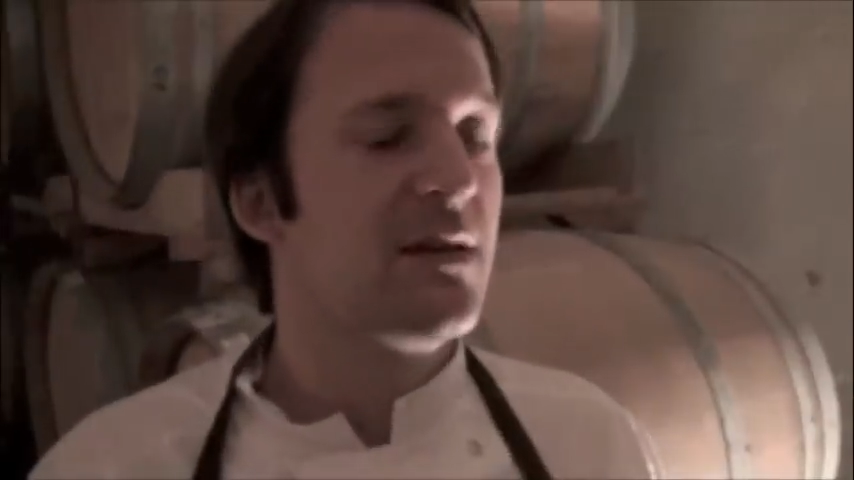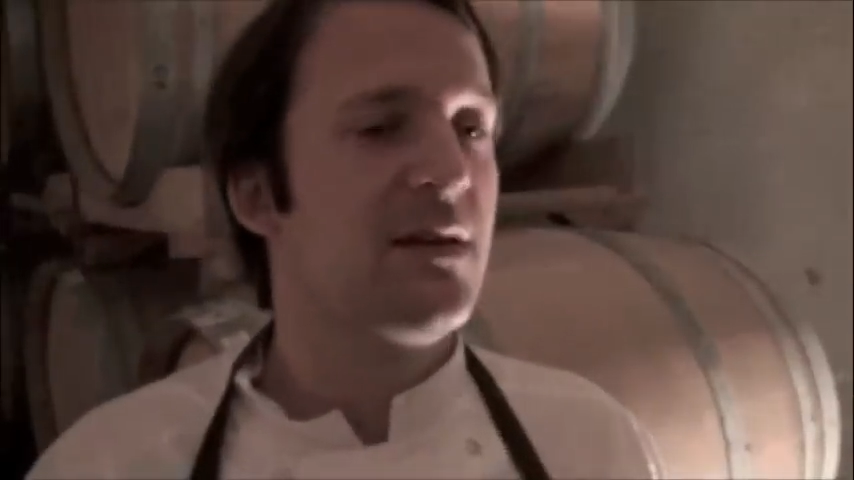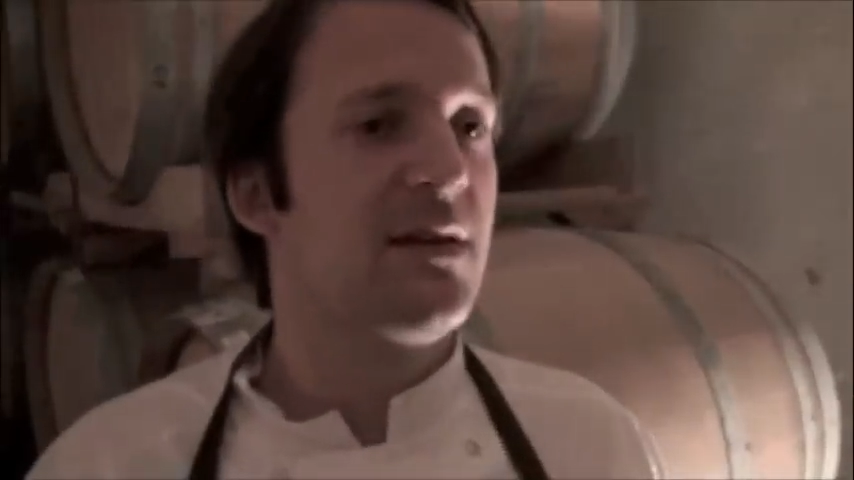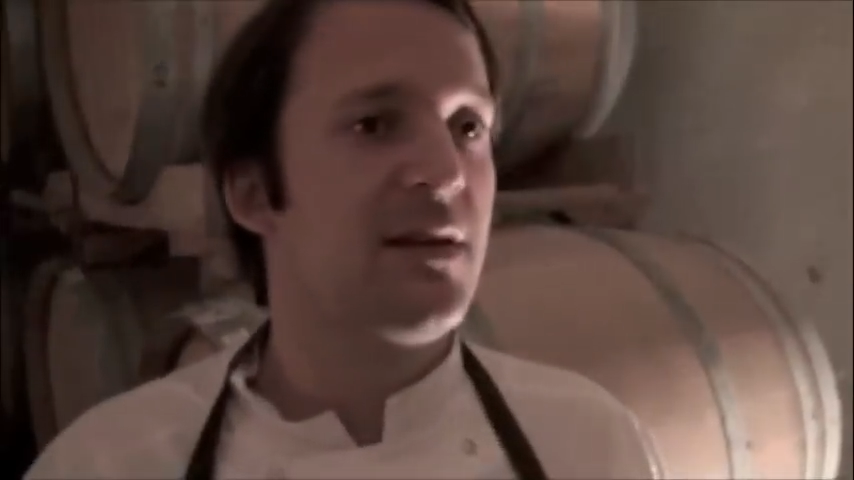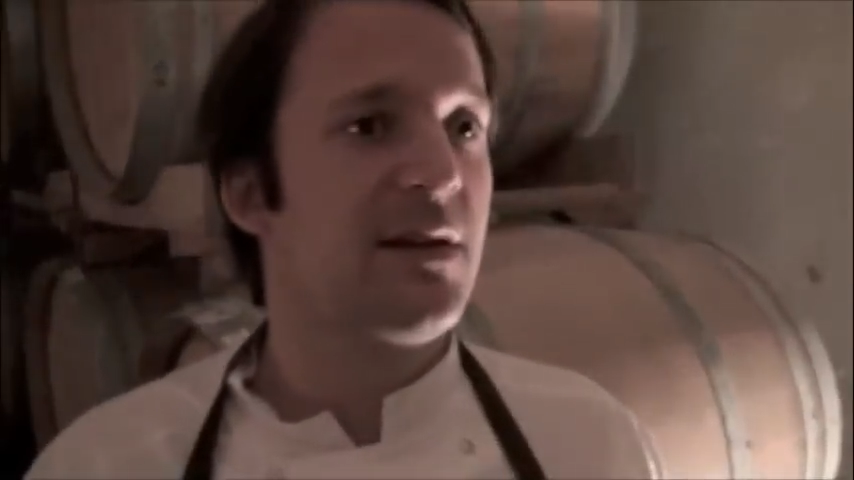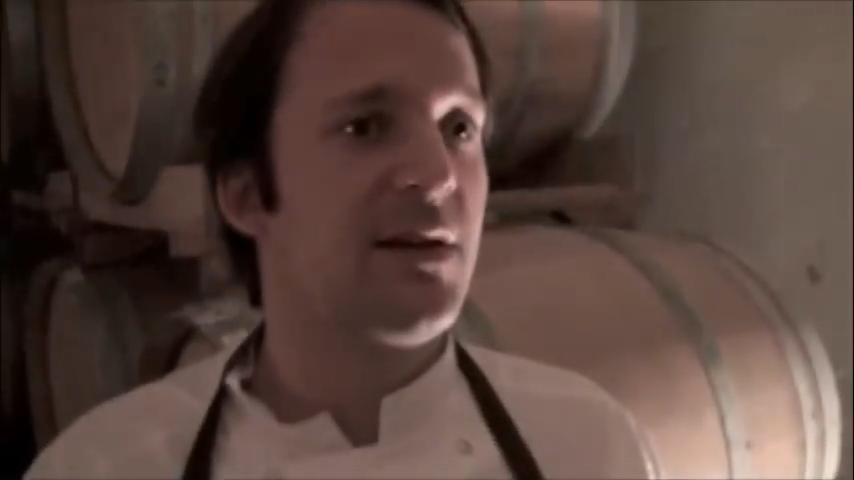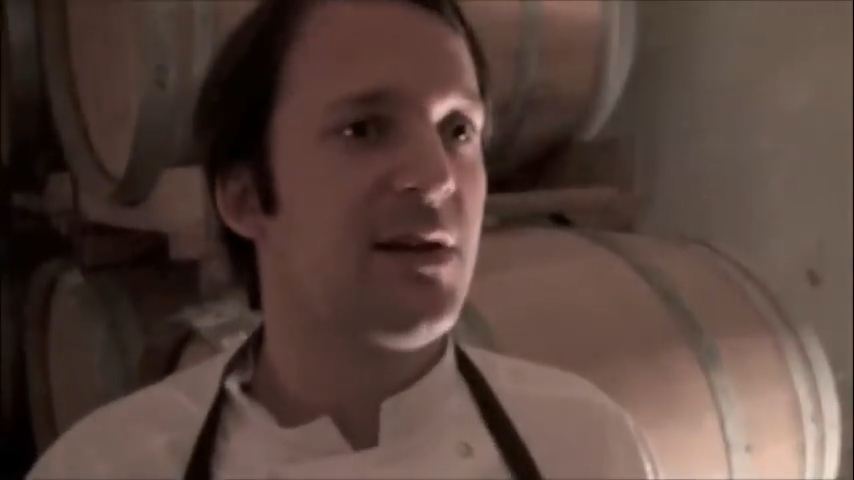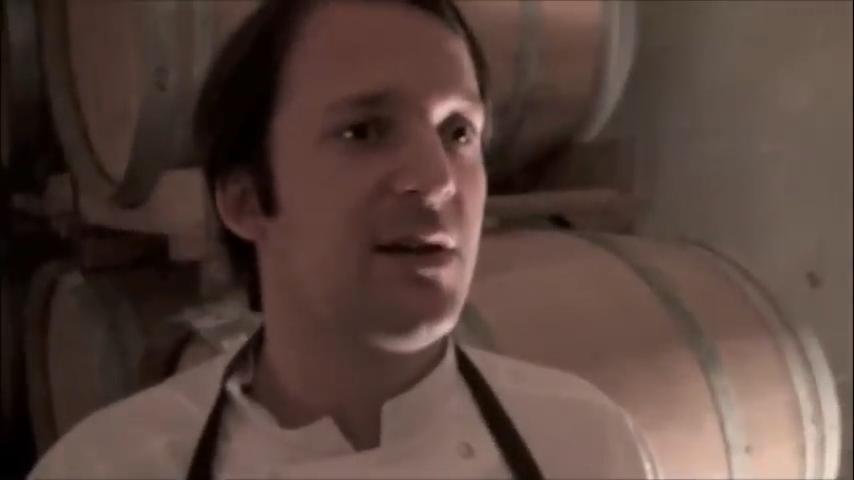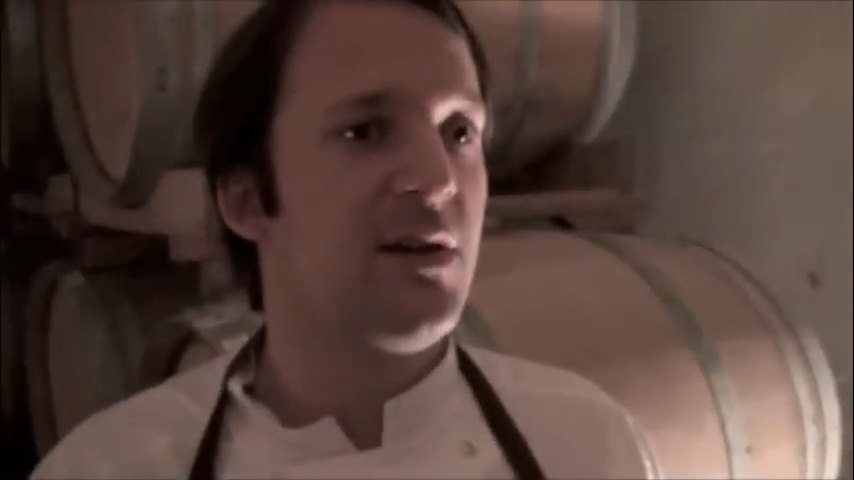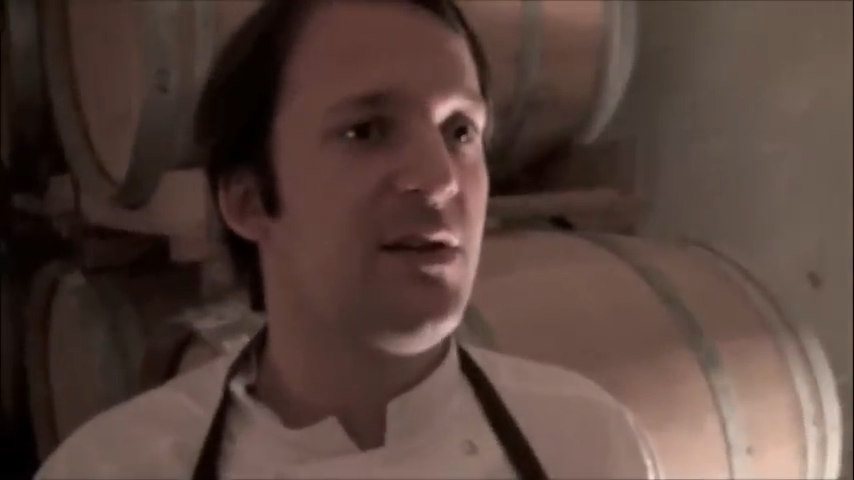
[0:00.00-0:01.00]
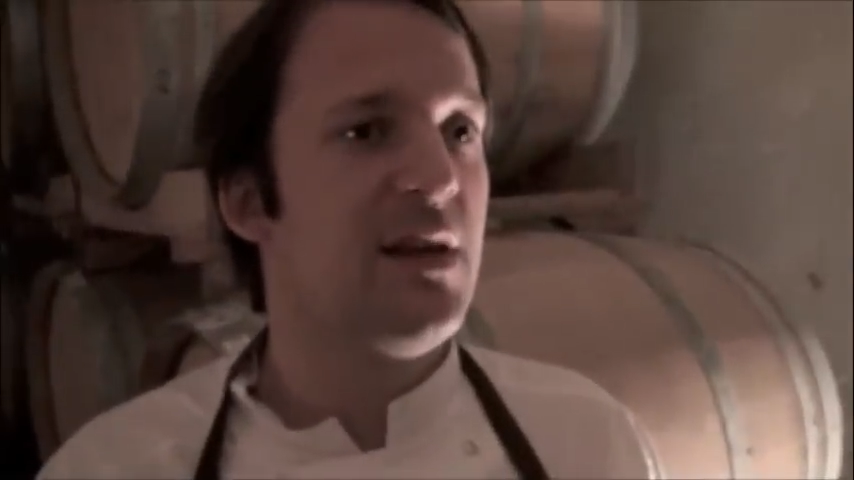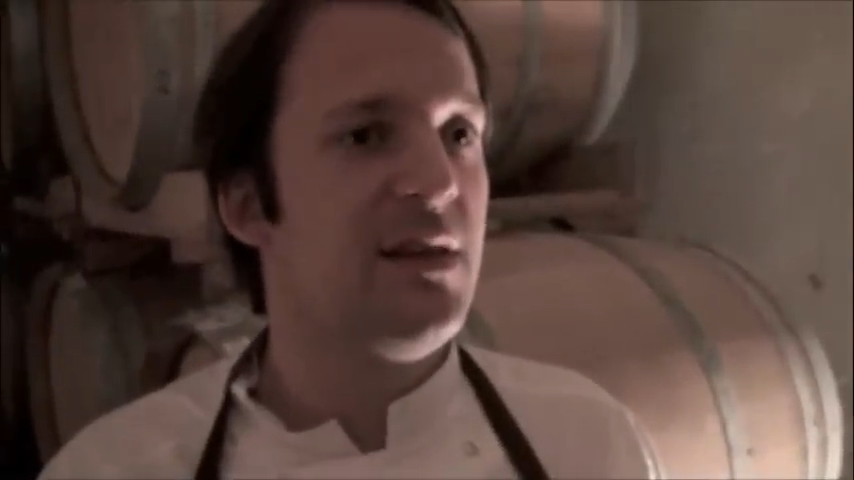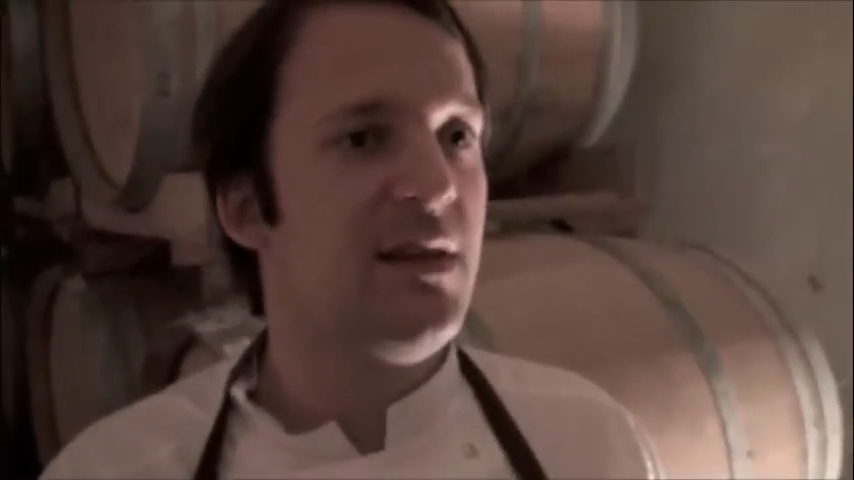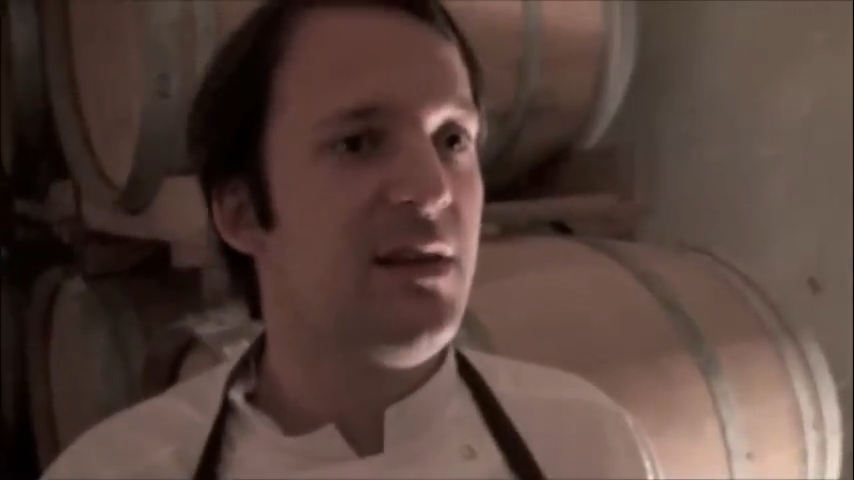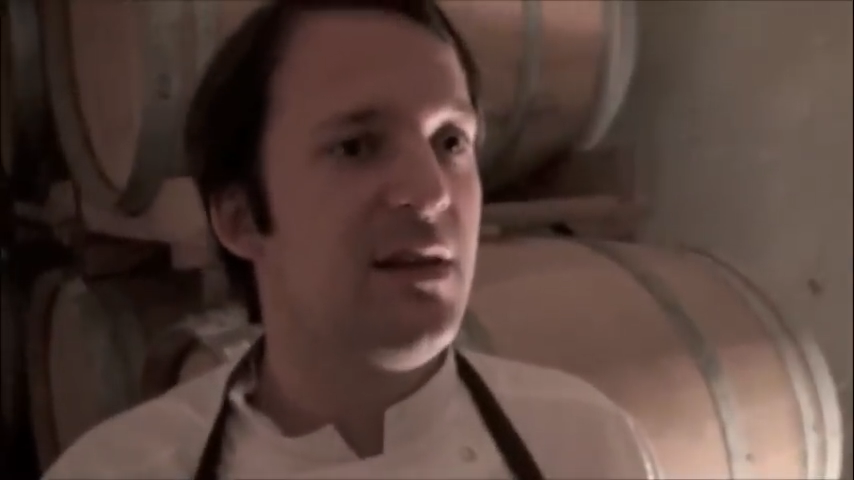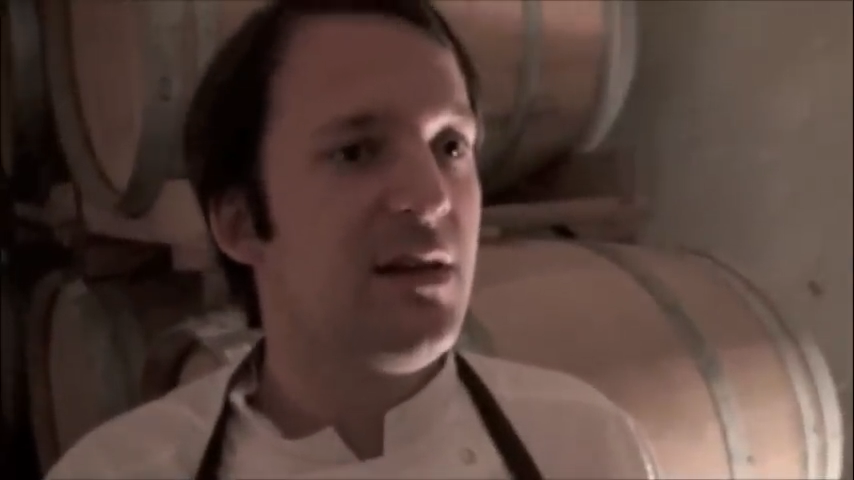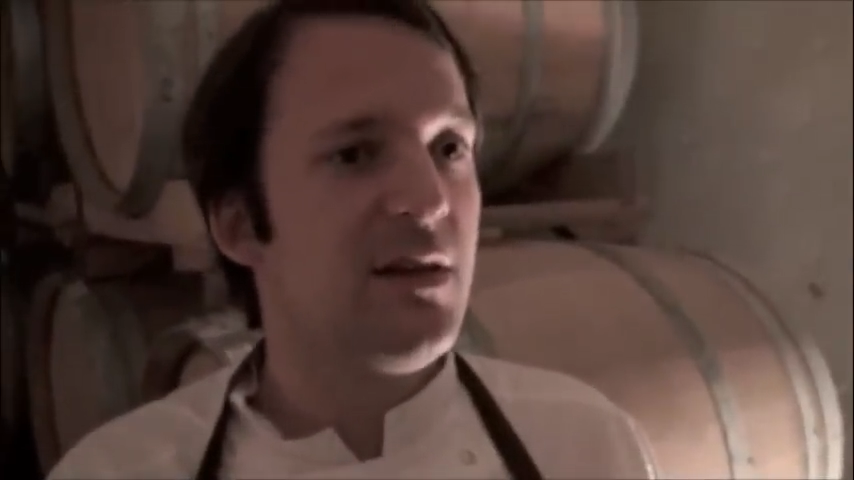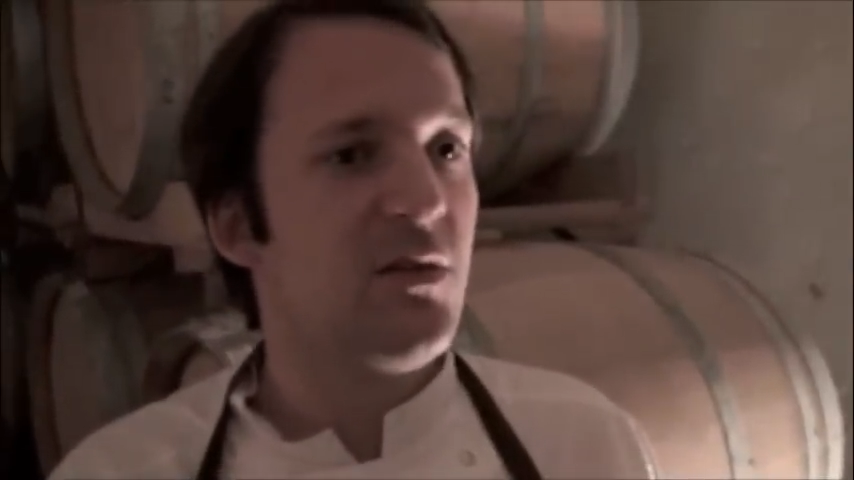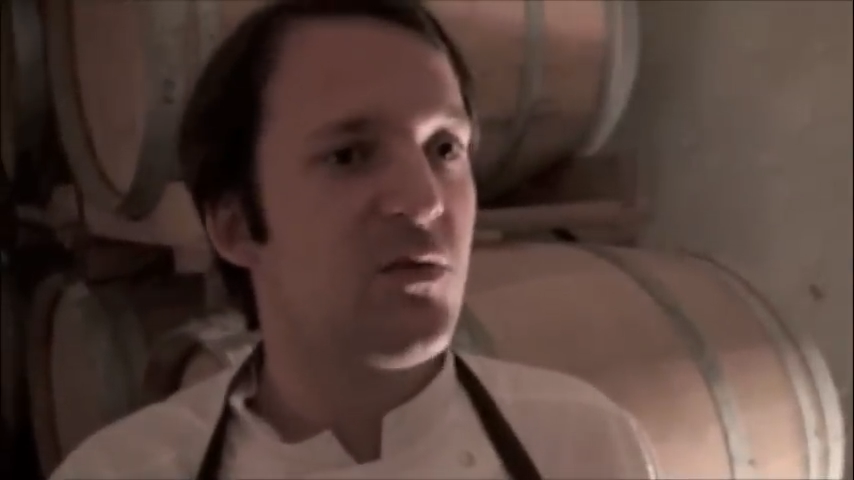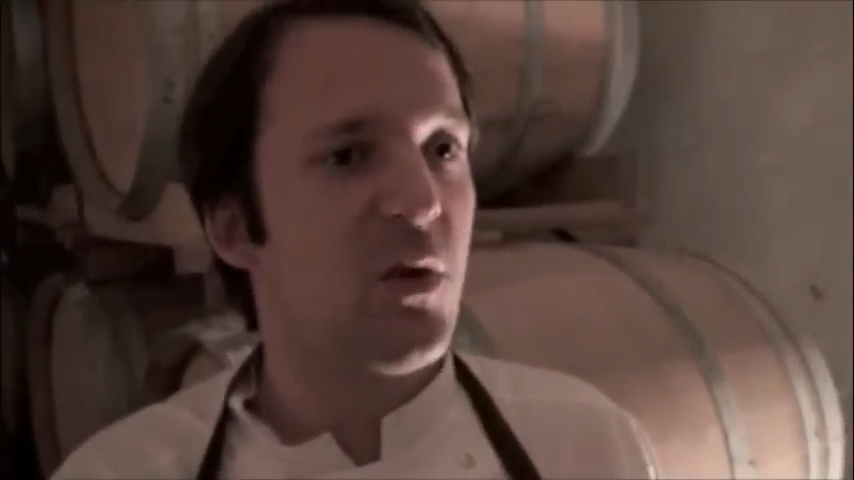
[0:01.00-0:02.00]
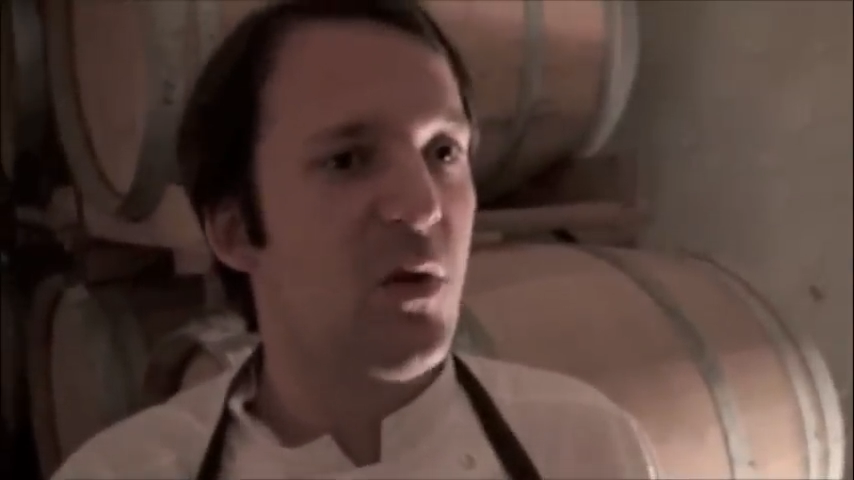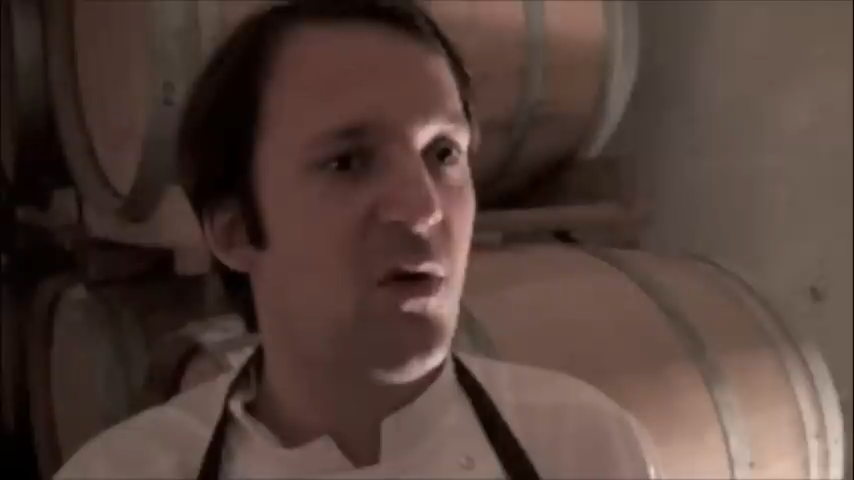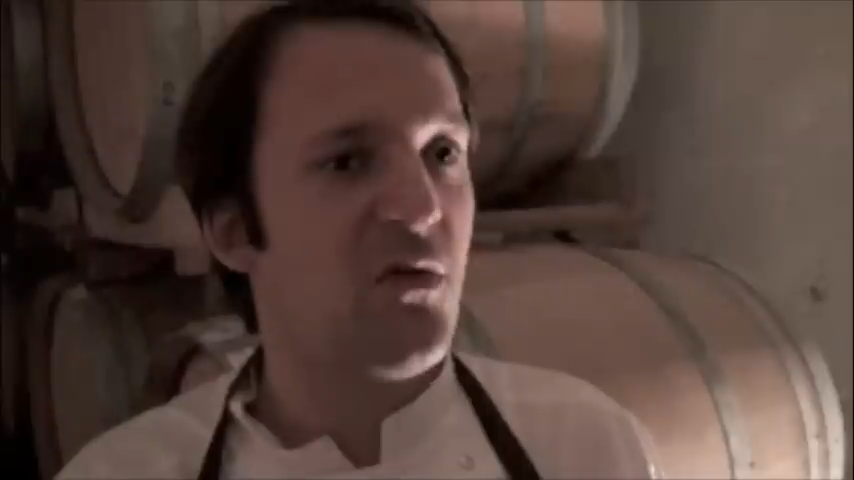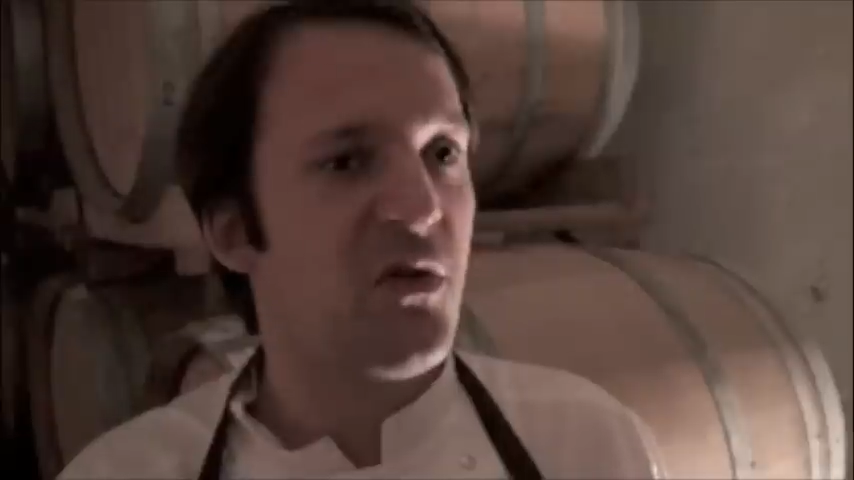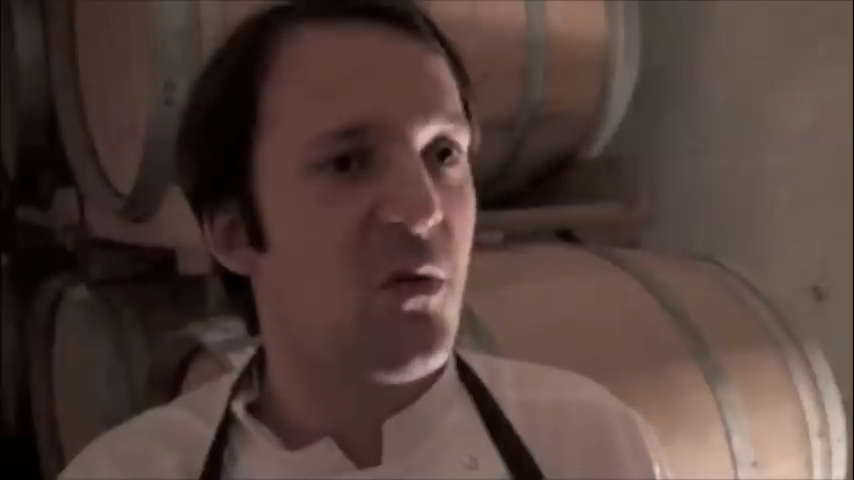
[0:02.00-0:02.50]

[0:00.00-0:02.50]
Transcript: Then, for